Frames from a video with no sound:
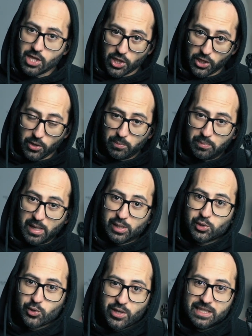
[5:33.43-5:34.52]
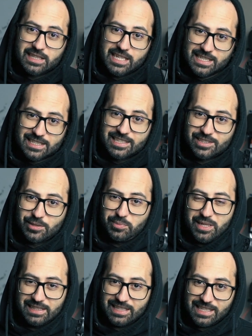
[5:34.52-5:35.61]
the better that they can
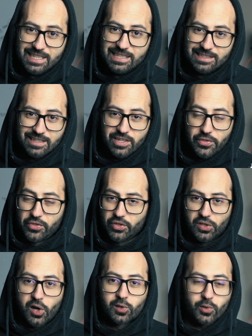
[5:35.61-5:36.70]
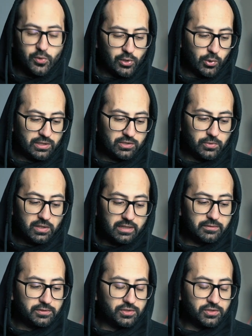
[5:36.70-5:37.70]
dissipate the heat, the longer they're going to live.